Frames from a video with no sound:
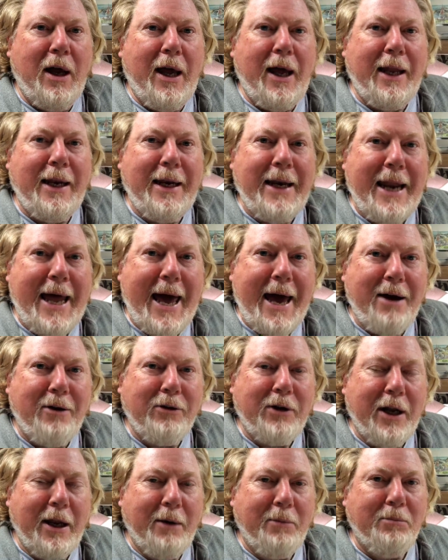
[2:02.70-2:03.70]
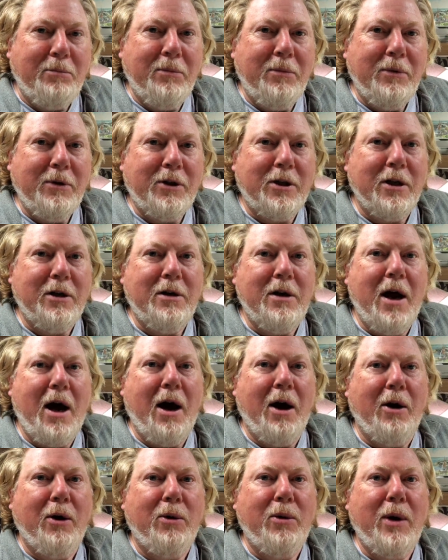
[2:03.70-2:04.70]
allowed him to
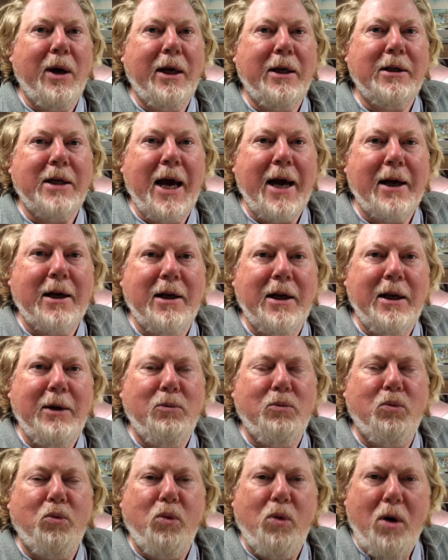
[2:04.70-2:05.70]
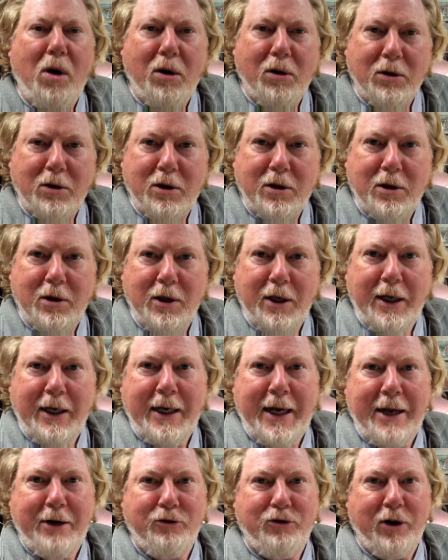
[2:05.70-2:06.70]
know exactly what
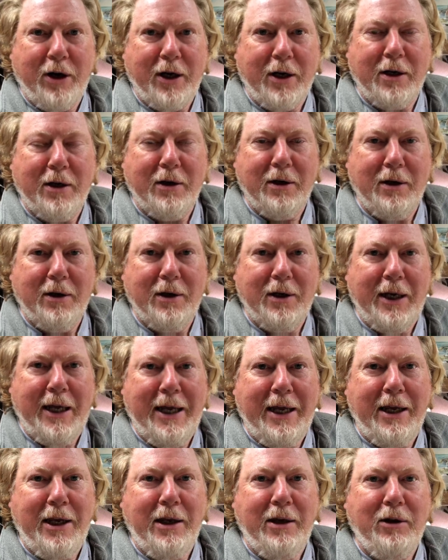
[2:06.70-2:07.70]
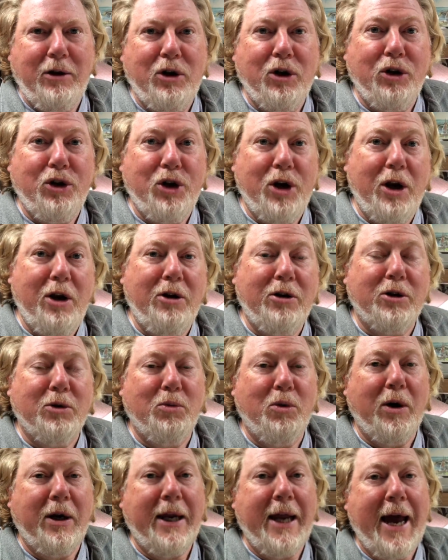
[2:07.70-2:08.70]
electric he could use
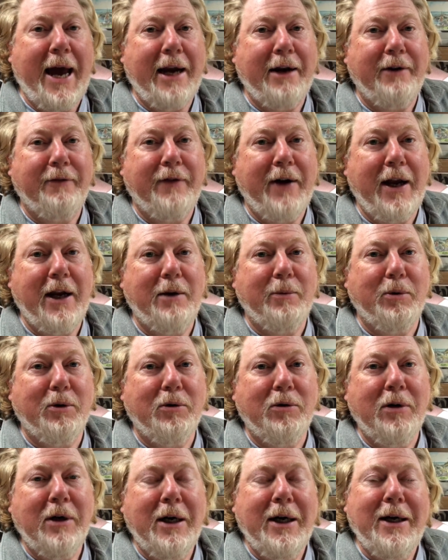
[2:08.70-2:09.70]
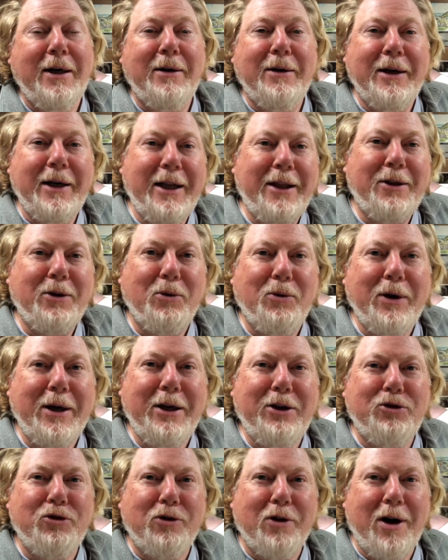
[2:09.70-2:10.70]
and what he had available. And he thought
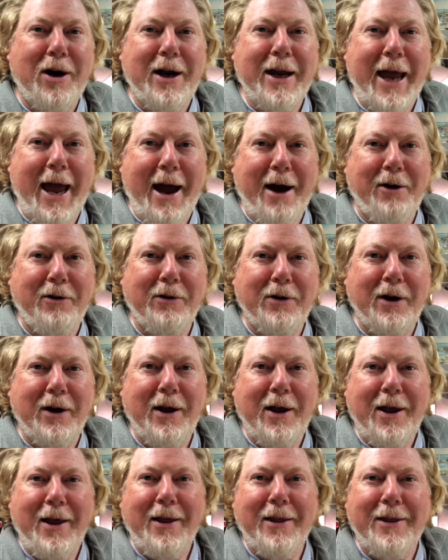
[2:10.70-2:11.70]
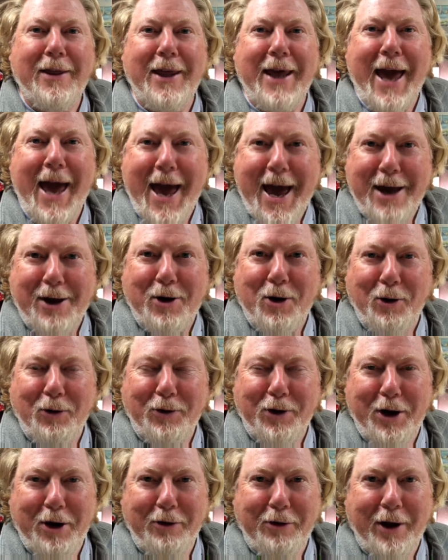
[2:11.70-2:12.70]
he'd try out the
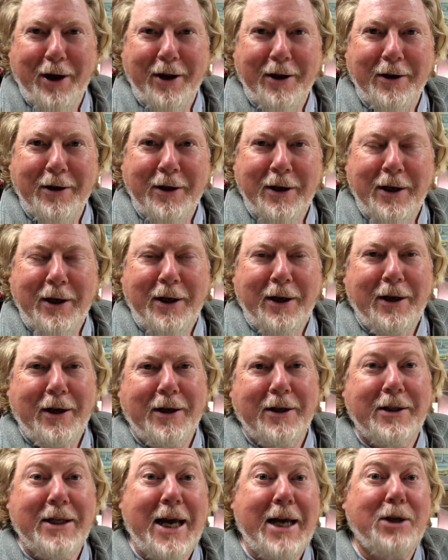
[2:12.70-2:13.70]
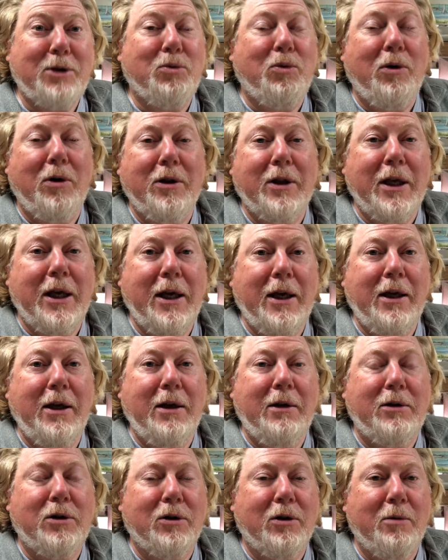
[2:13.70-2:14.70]
Aircon unit, because that's what
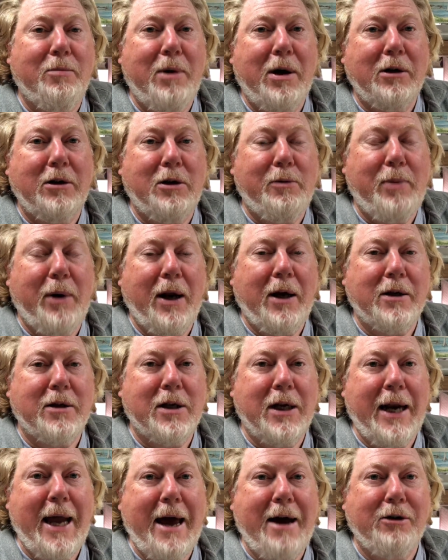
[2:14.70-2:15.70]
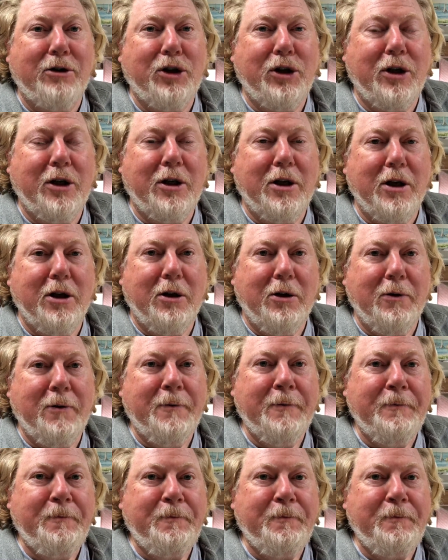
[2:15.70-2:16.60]
the sort of multi-plus allows you to do.